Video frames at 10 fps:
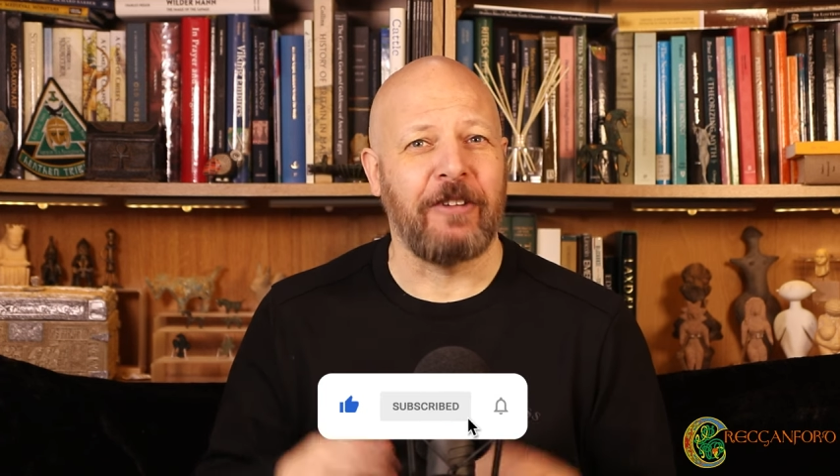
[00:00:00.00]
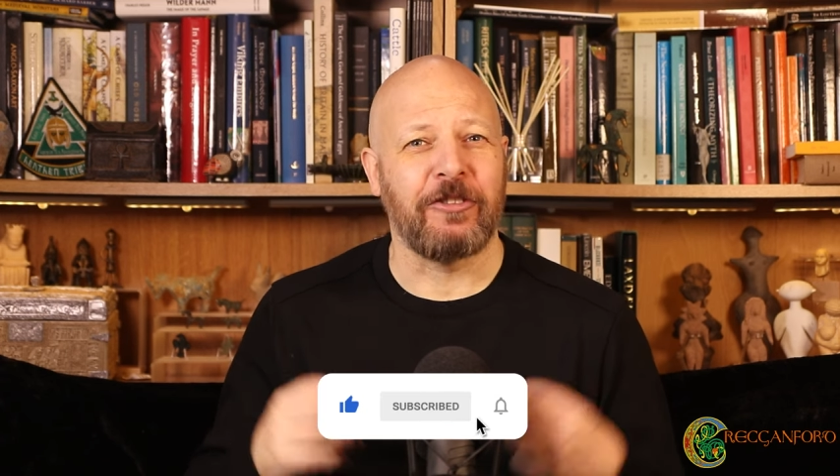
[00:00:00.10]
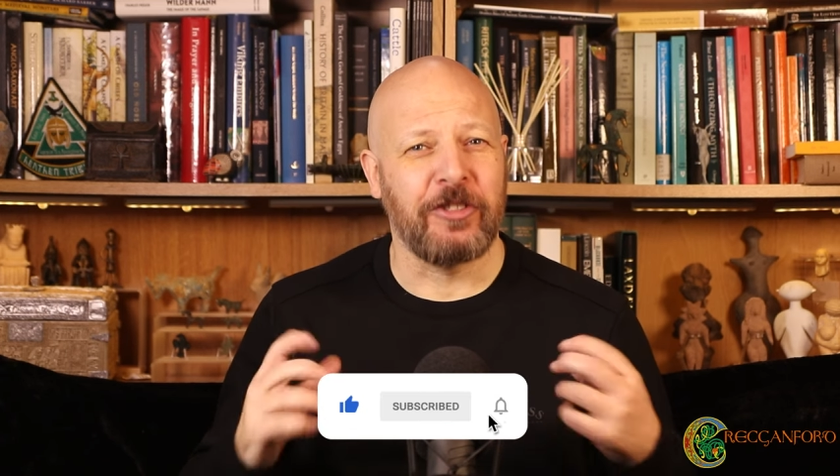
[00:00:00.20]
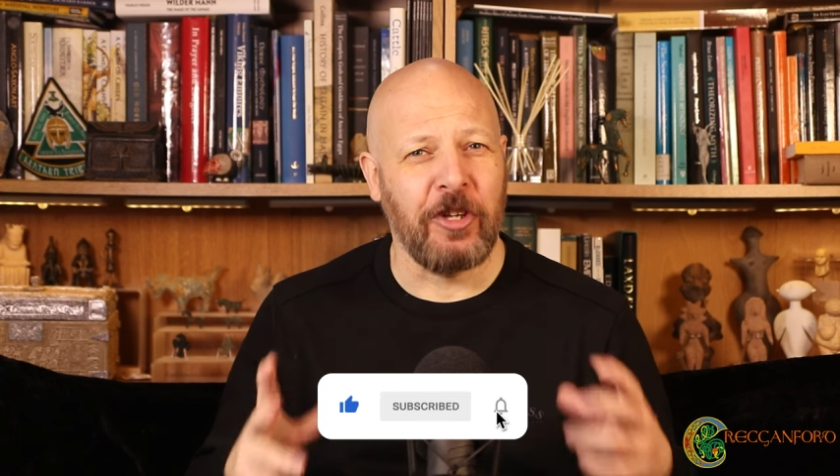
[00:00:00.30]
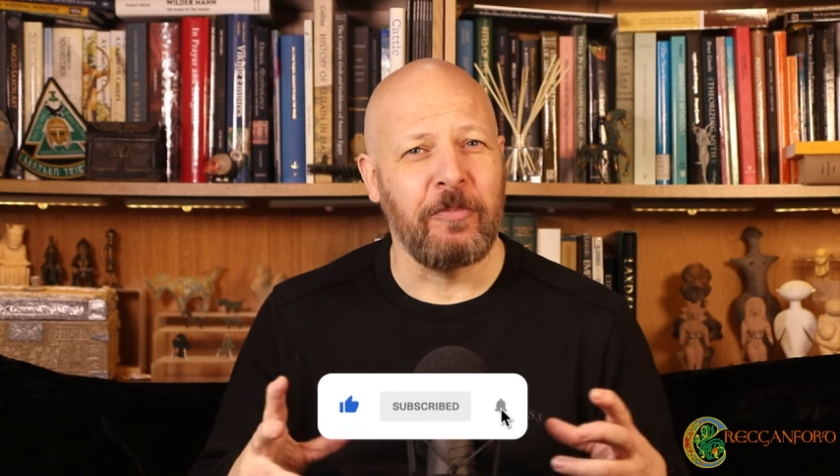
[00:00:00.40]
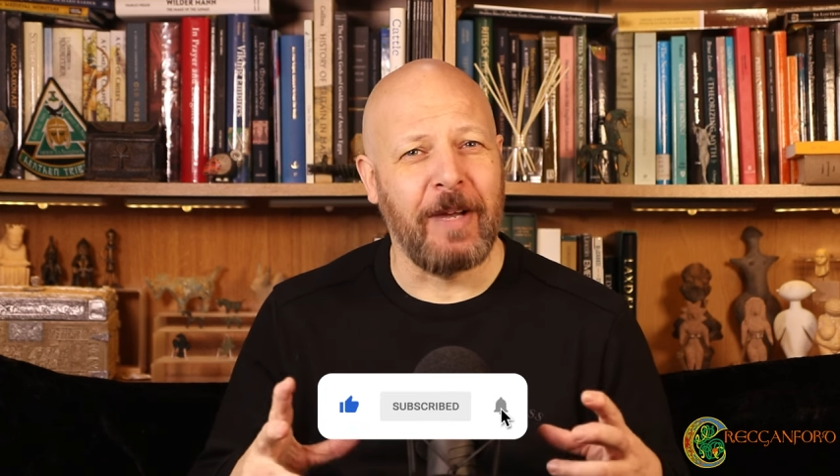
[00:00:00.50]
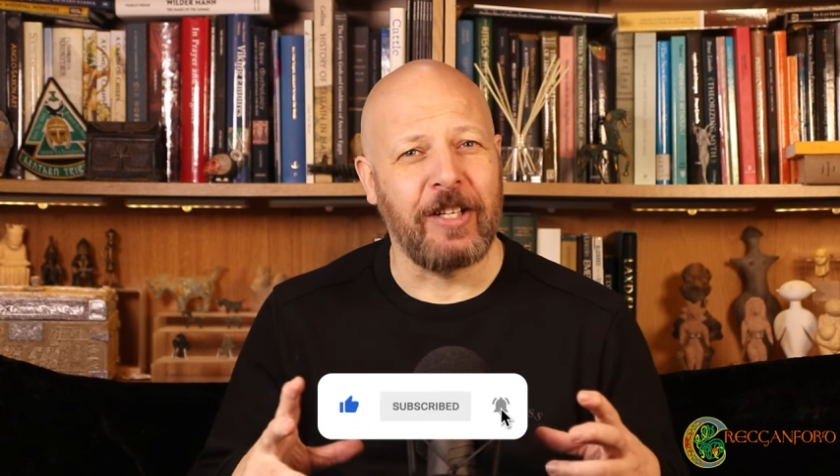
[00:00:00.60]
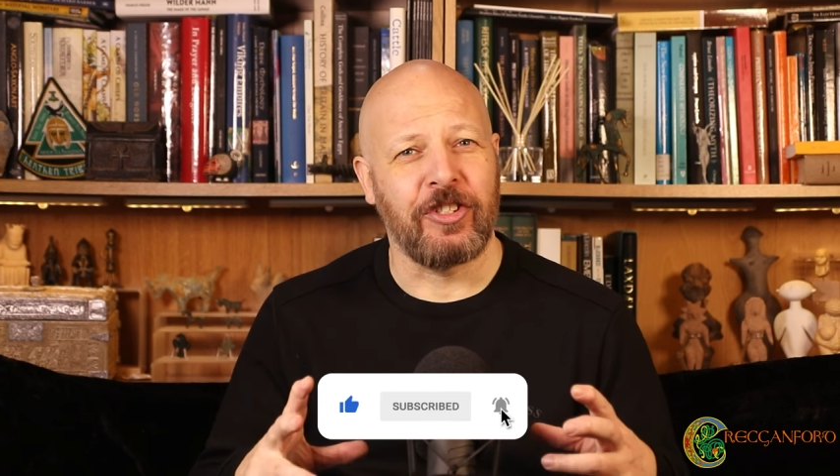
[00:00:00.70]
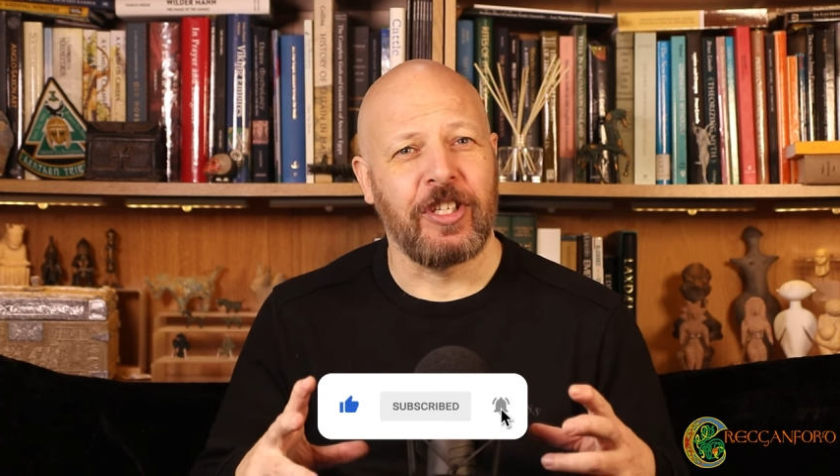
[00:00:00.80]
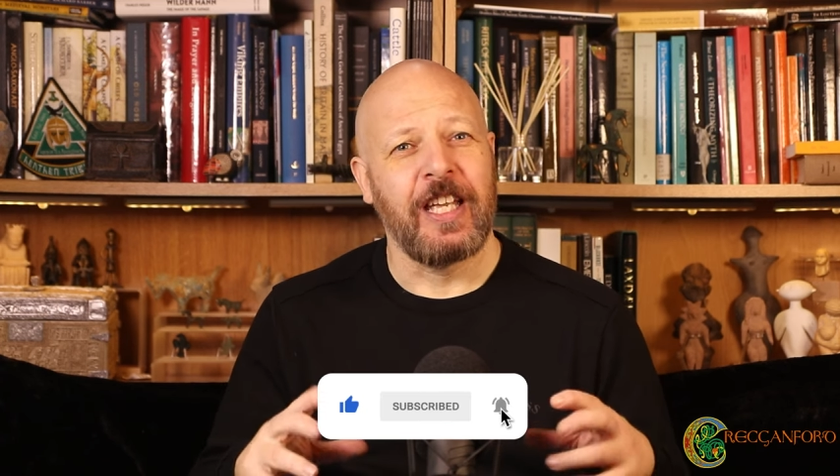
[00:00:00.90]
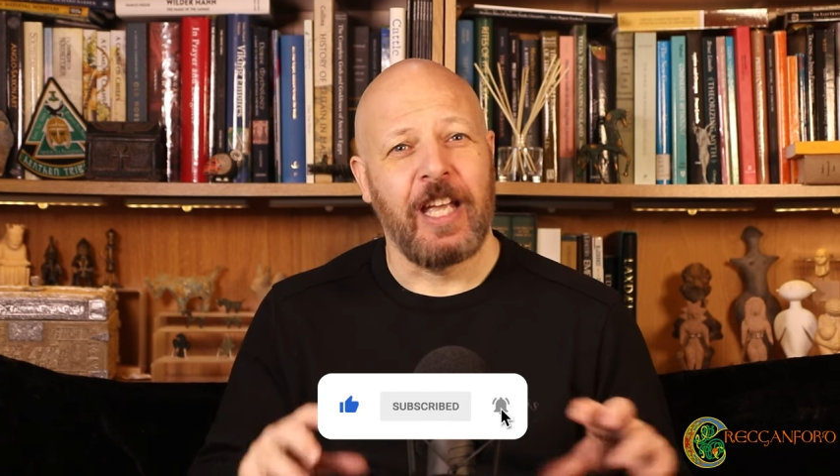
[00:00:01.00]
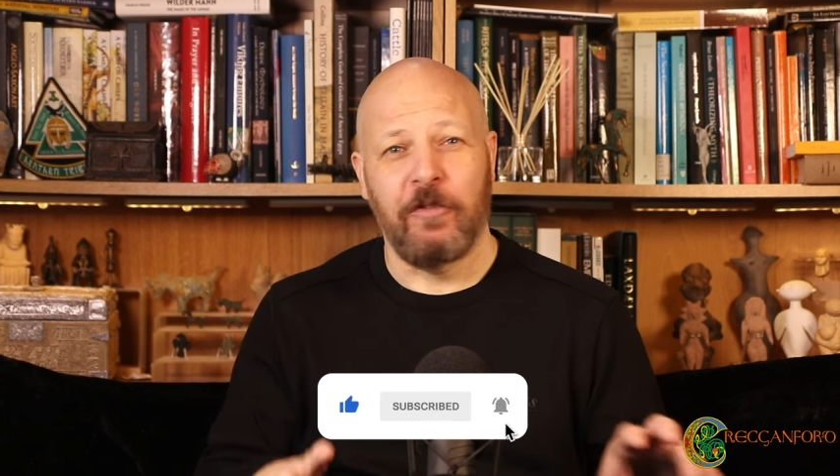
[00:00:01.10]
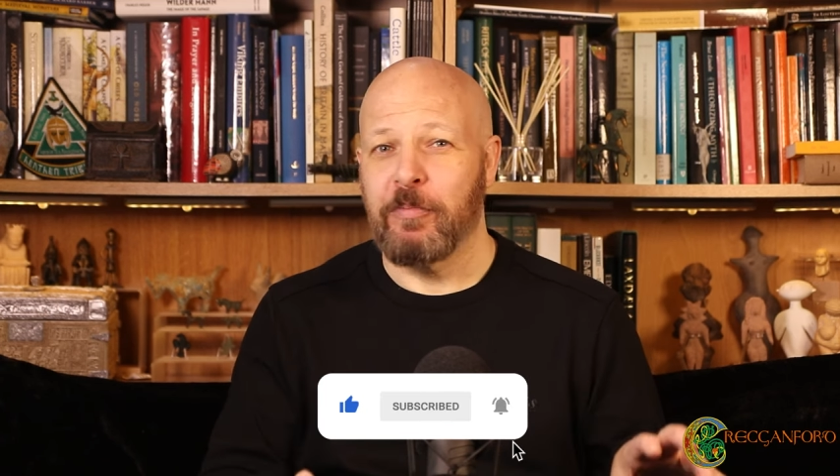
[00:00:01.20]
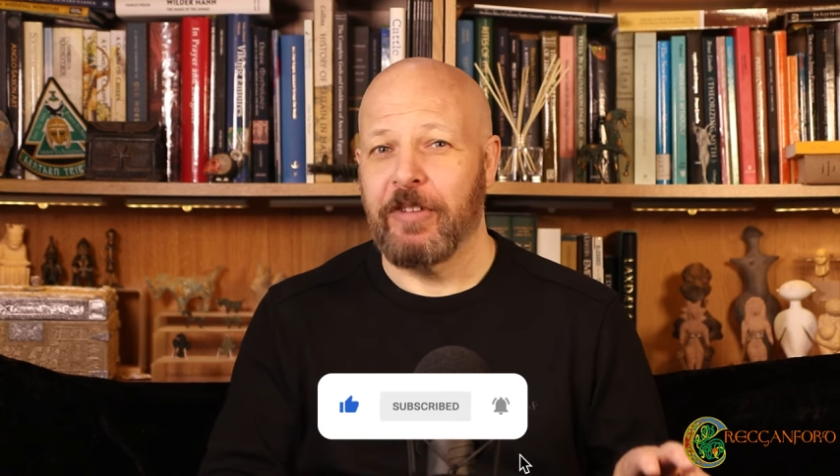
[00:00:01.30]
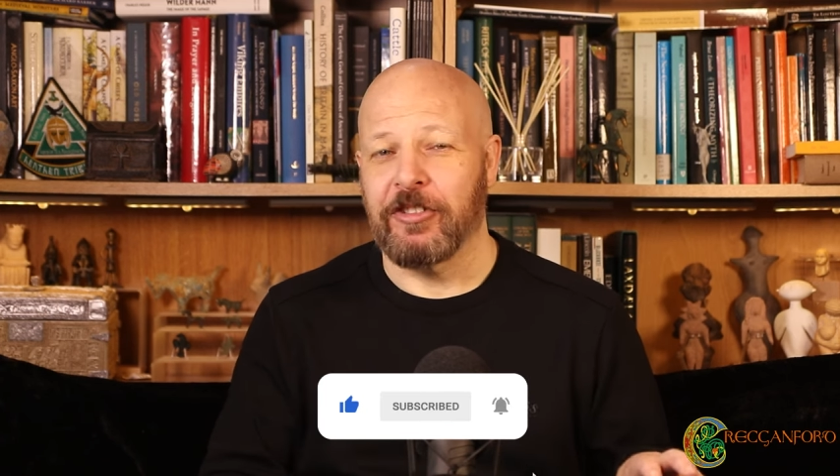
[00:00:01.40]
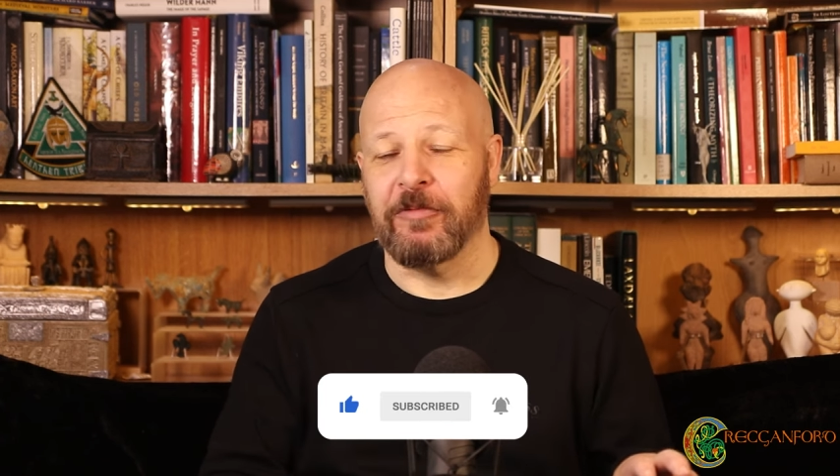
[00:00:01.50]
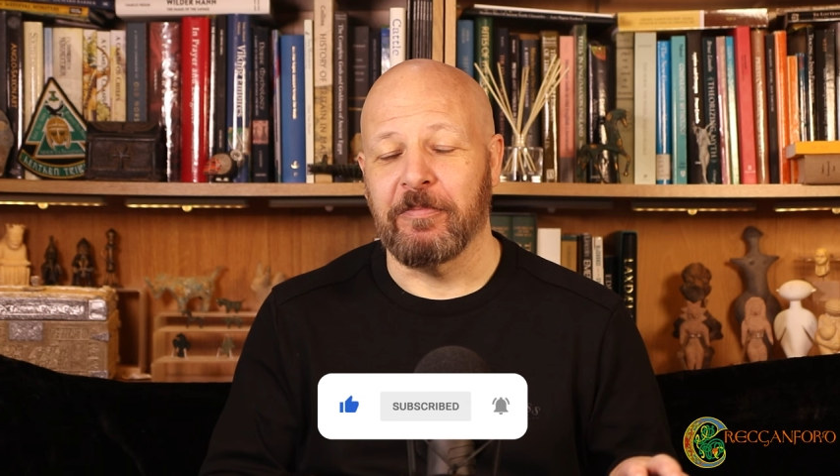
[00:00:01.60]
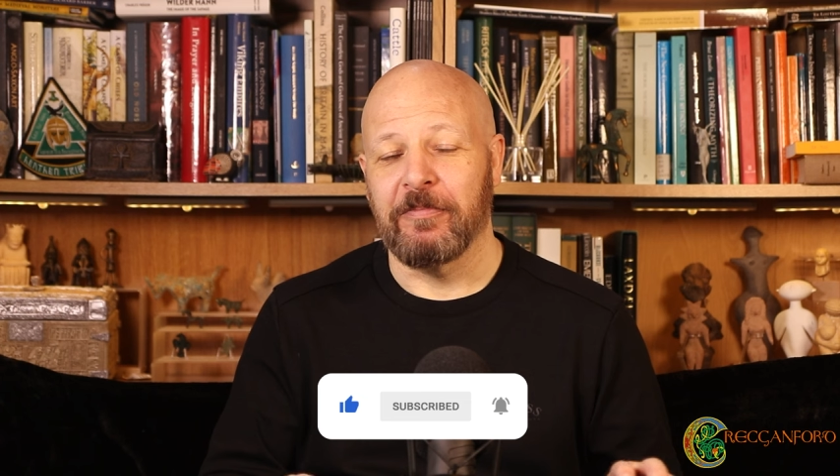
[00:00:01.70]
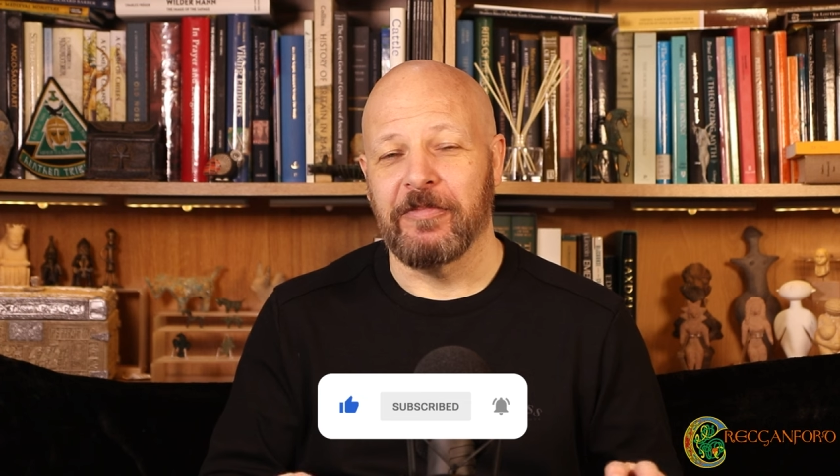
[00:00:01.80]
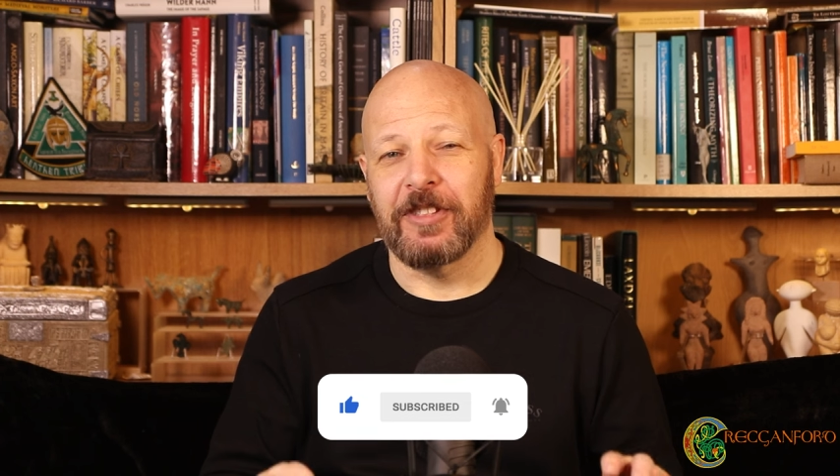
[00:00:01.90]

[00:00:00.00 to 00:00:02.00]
out so much if you press them.